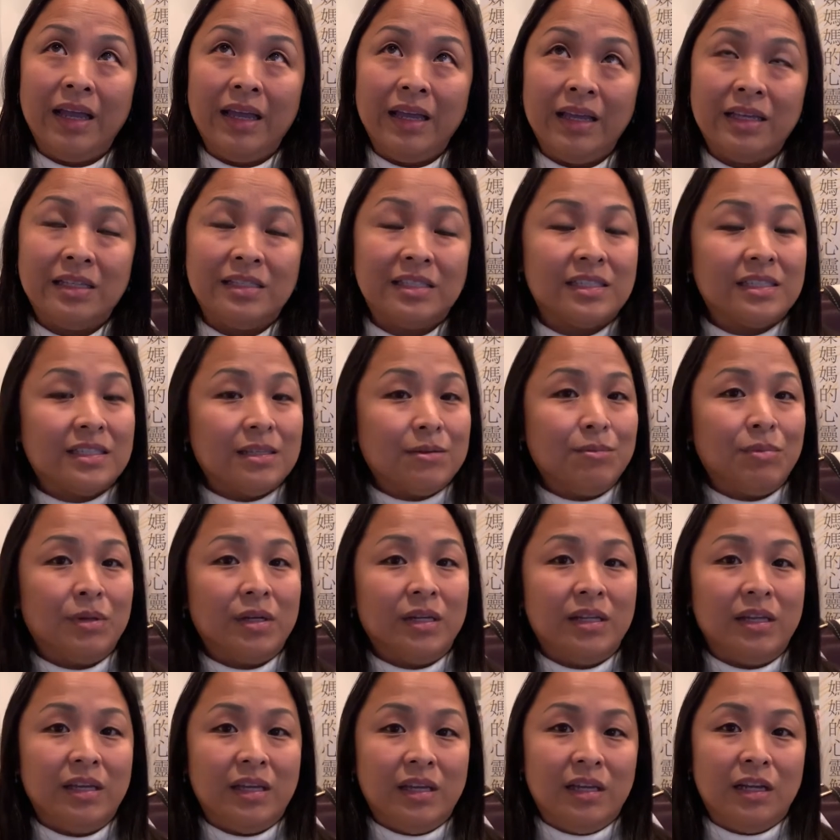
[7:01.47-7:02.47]

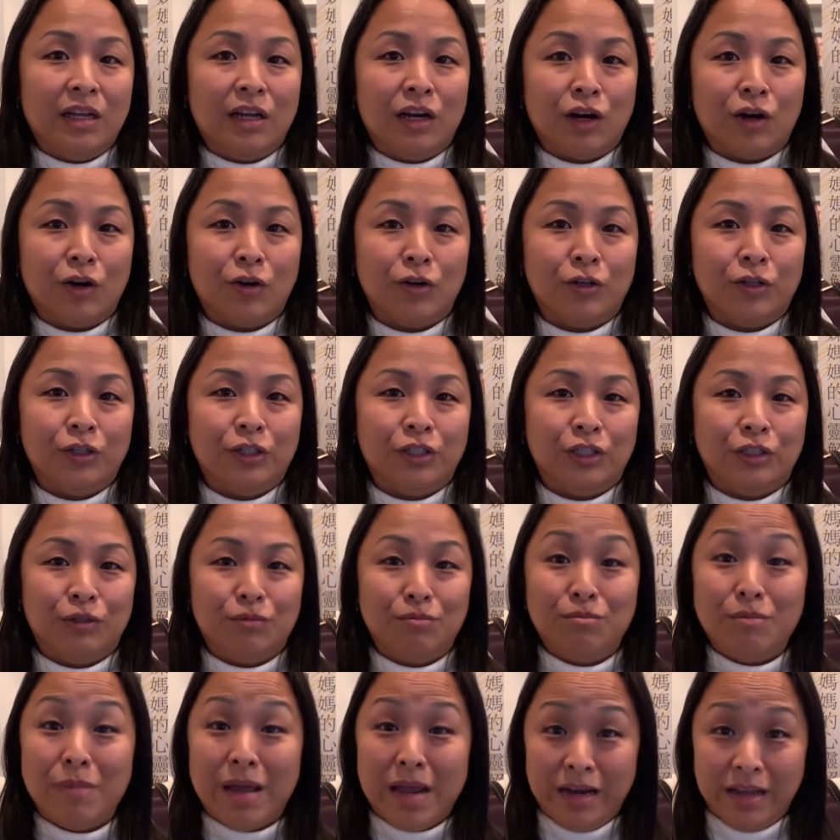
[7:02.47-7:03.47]
simply encourage
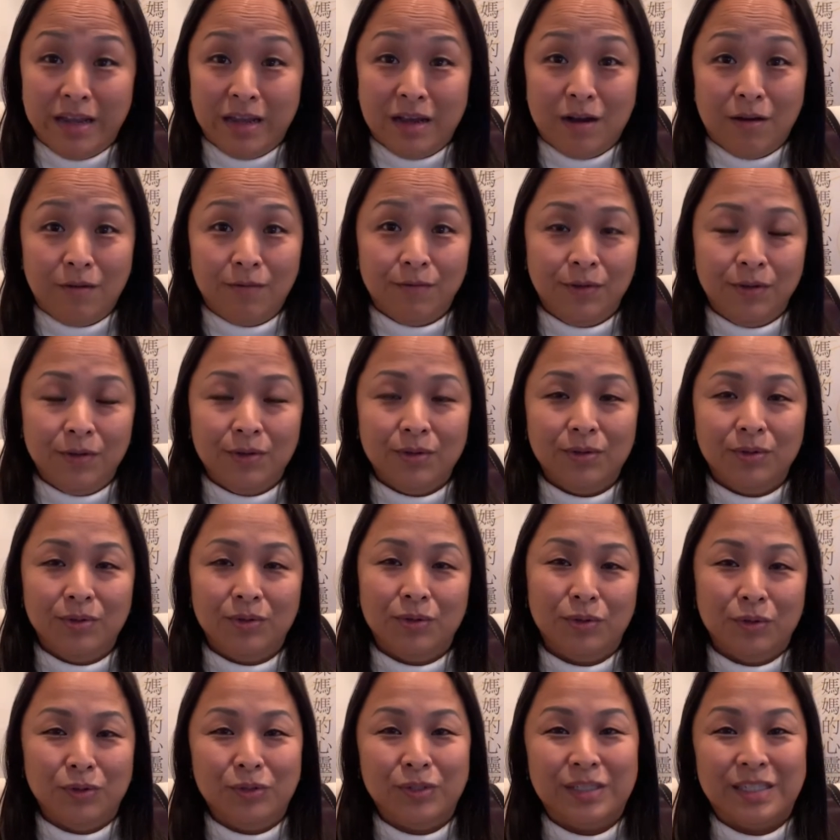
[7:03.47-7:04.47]
many of you
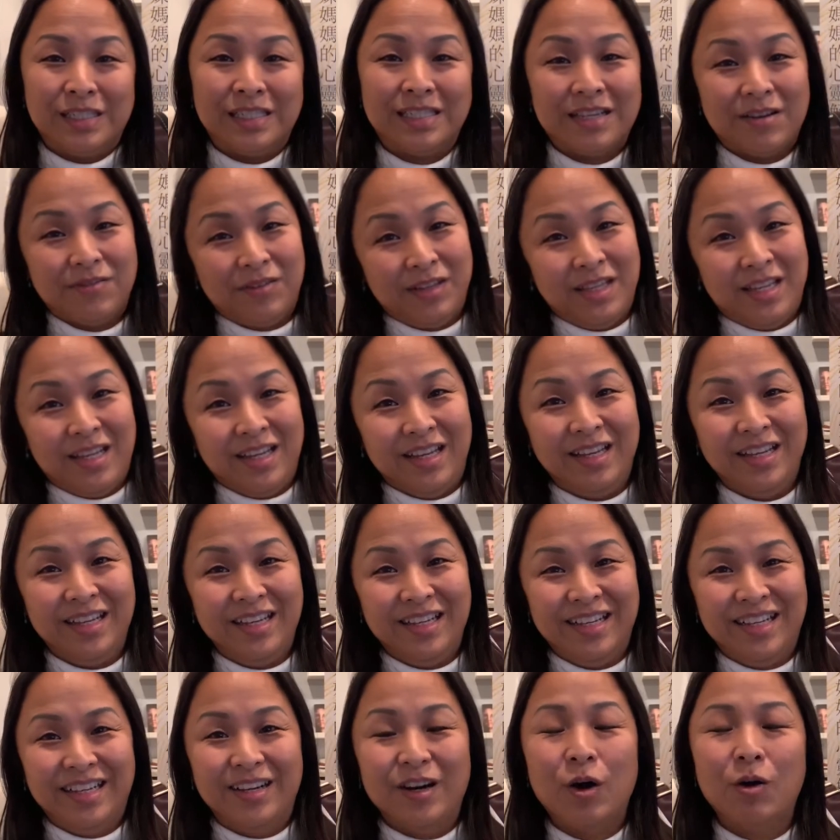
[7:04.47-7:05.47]
who is 17
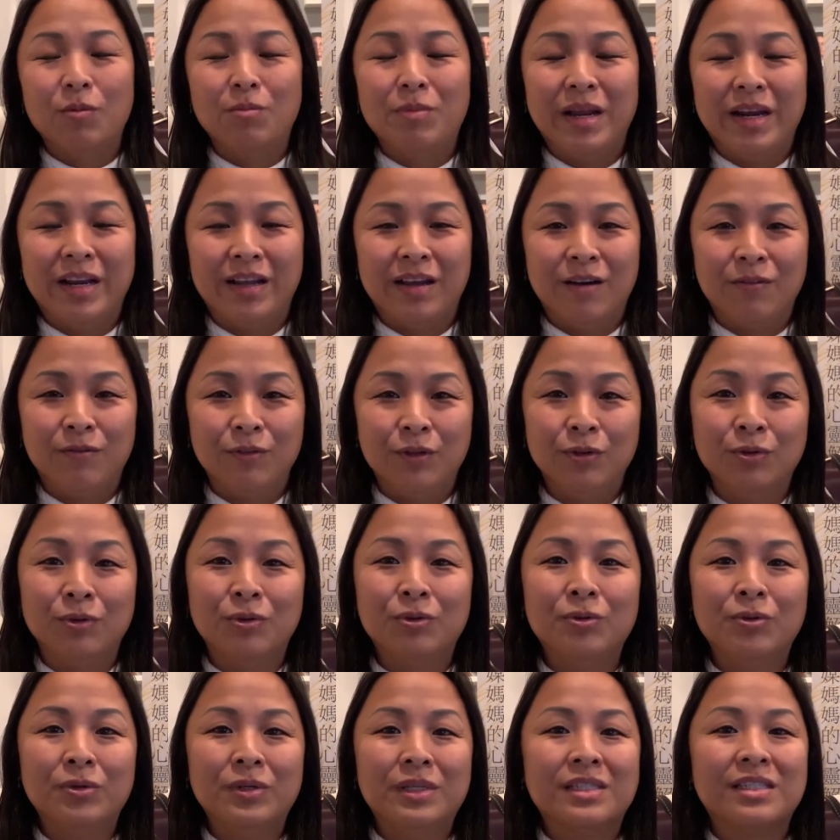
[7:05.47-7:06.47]
or many of you
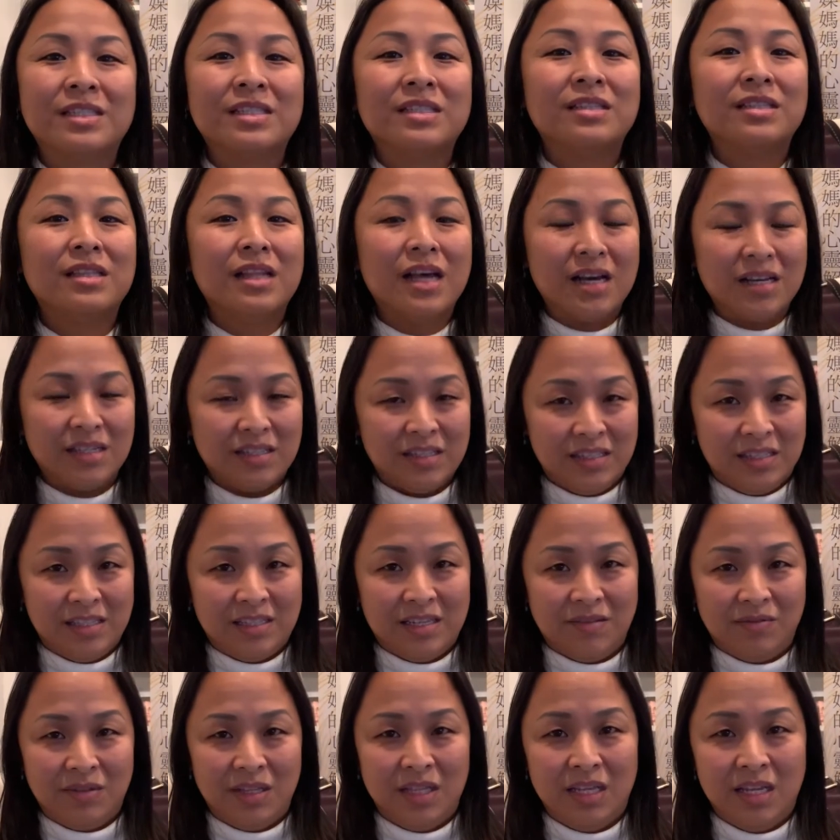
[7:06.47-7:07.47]
who is not
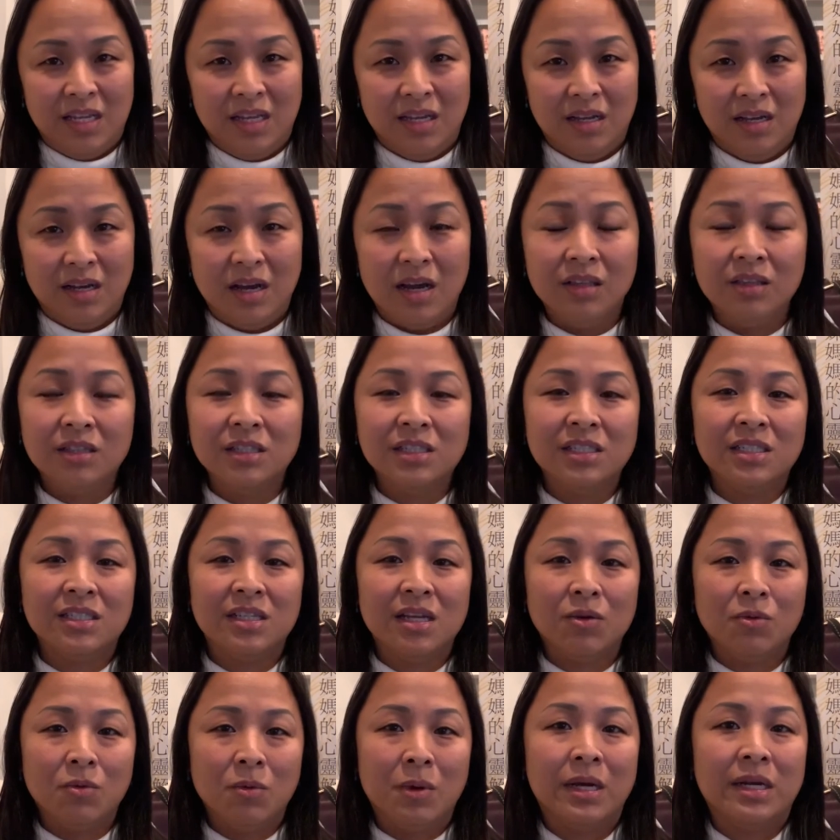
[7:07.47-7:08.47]
17,
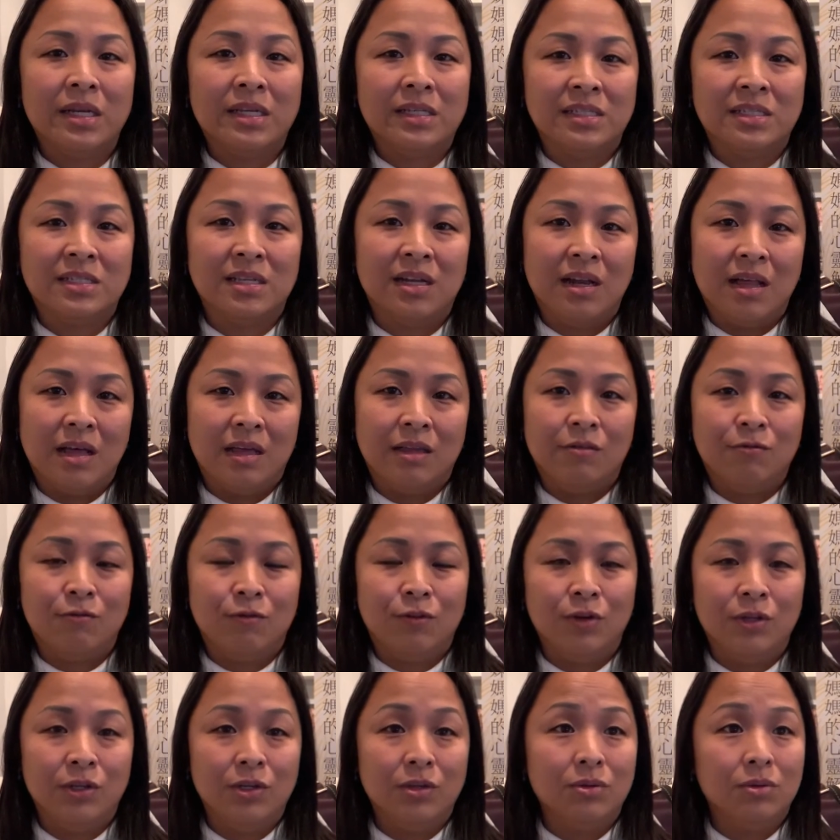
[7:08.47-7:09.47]
understand what it's like
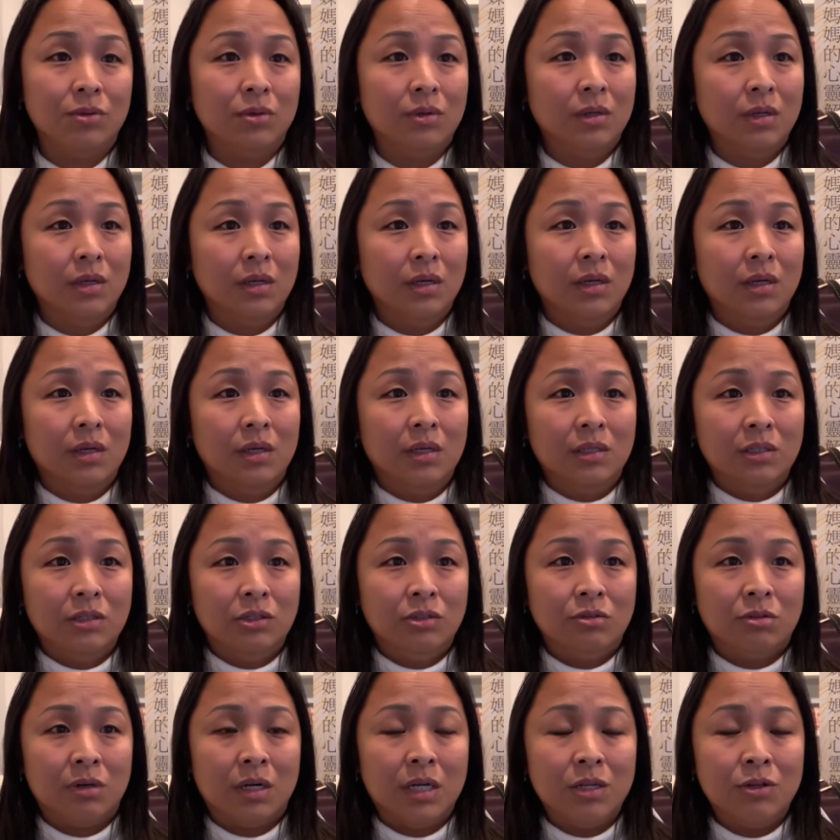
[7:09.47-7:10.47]
for you.
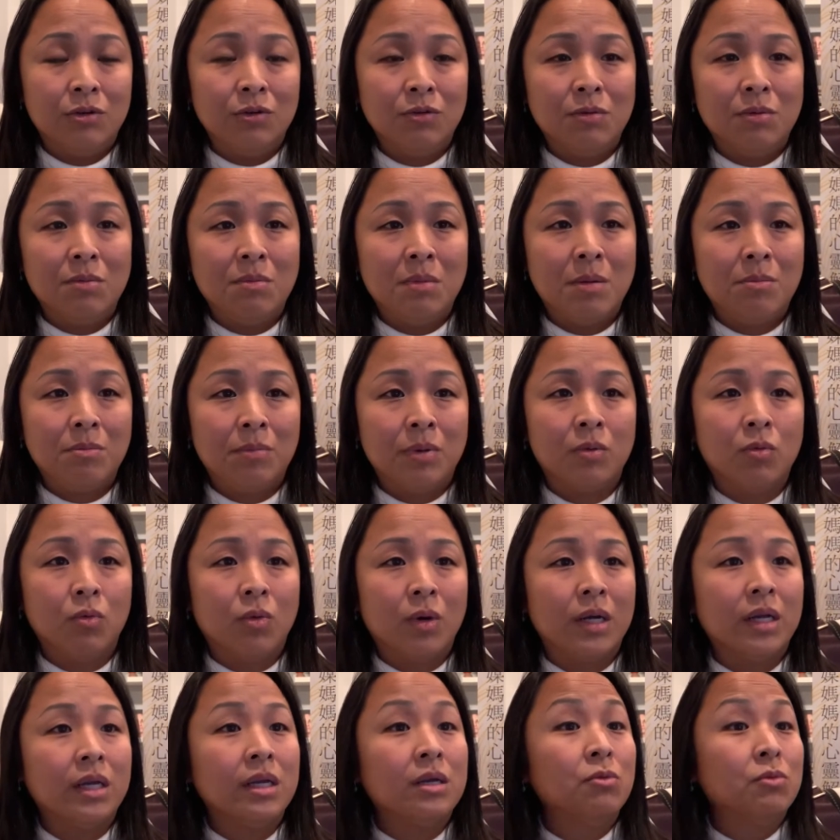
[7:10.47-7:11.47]
Try to remember
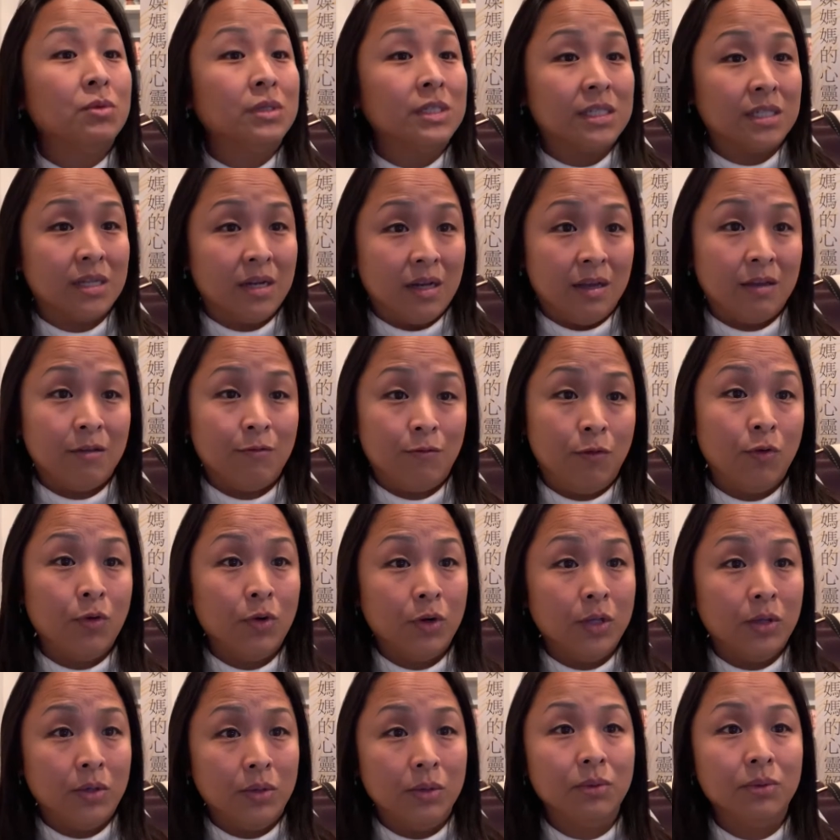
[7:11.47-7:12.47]
what it was like for
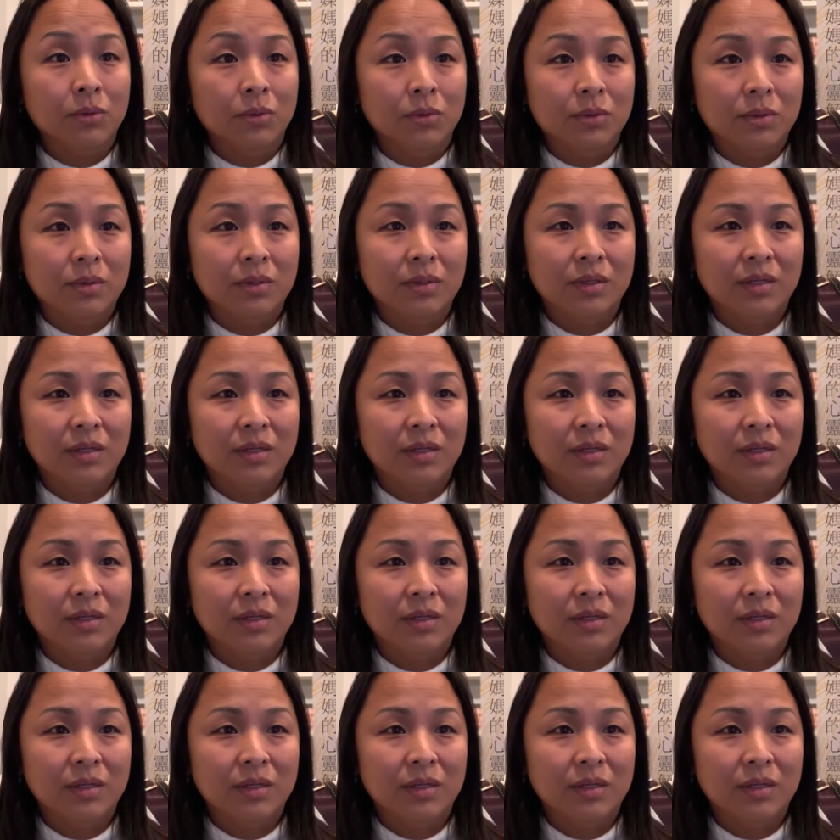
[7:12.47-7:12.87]
you.